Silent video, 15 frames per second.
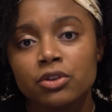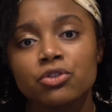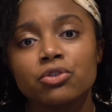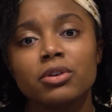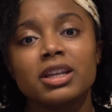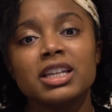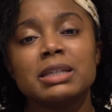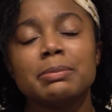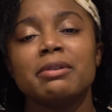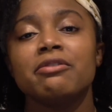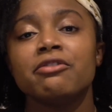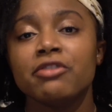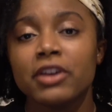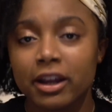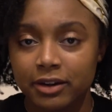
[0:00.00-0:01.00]
So it needs to be
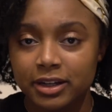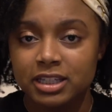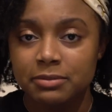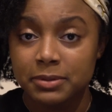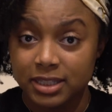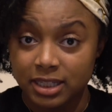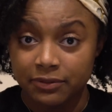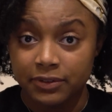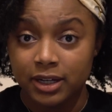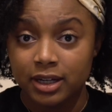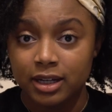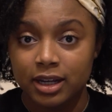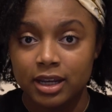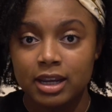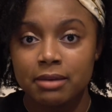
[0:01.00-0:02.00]
very
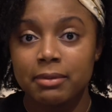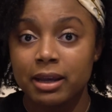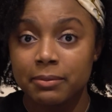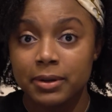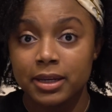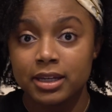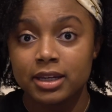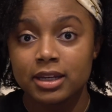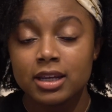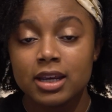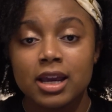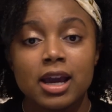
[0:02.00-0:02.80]
specific, in my opinion.